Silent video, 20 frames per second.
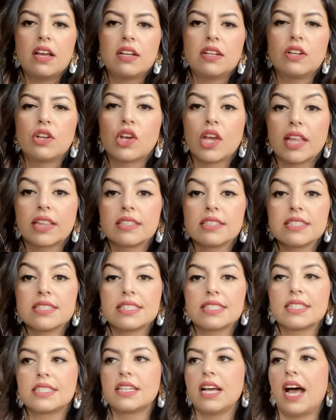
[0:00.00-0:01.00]
look at the
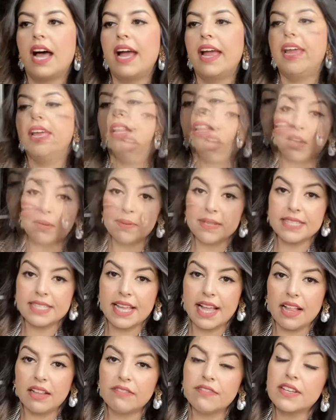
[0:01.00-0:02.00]
style. Got
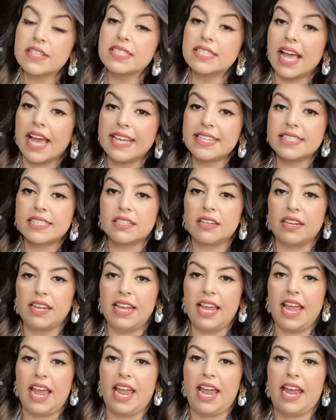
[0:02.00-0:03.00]
myself a size
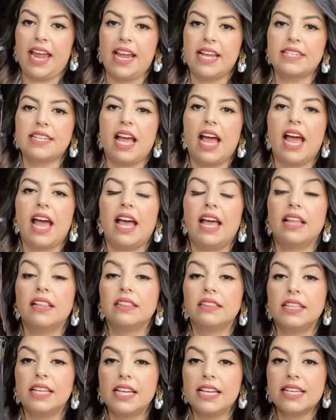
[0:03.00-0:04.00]
38 and
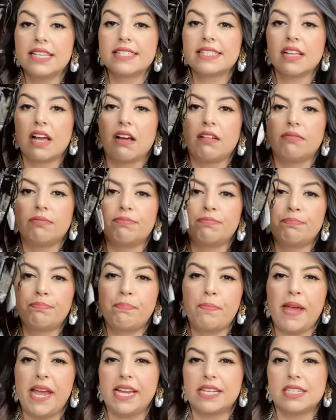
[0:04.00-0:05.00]
these
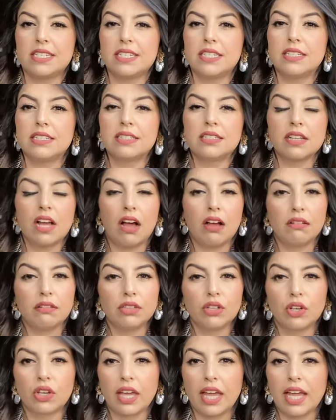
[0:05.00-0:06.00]
patent
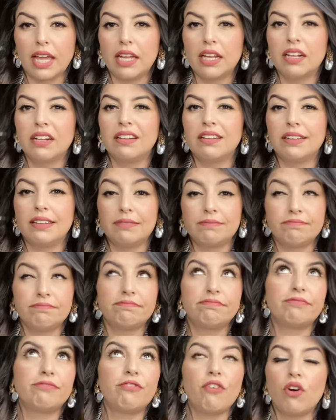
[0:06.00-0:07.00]
looking
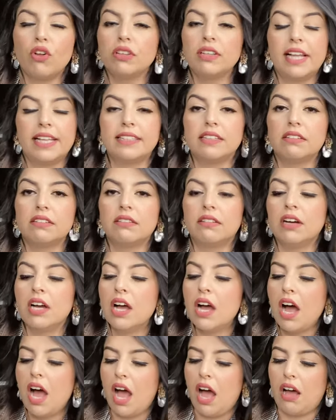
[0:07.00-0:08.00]
faux leather
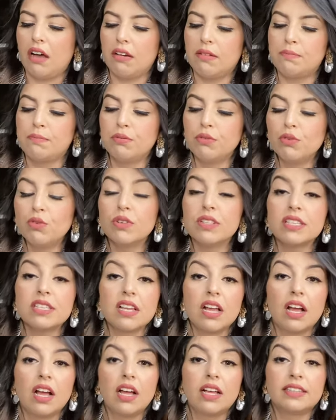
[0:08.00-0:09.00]
boots.
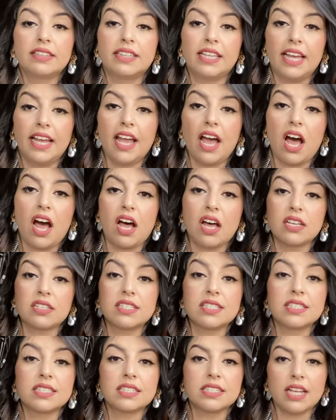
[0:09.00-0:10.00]
They are
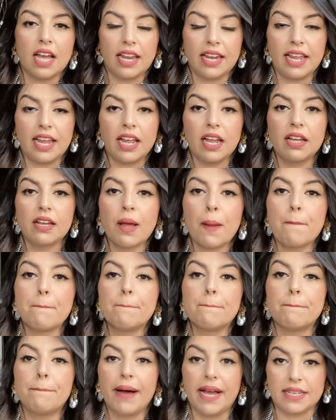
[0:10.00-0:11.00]
stunning,
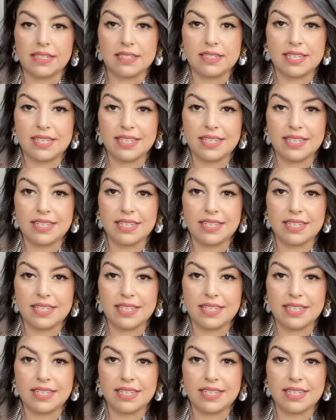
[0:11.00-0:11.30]
but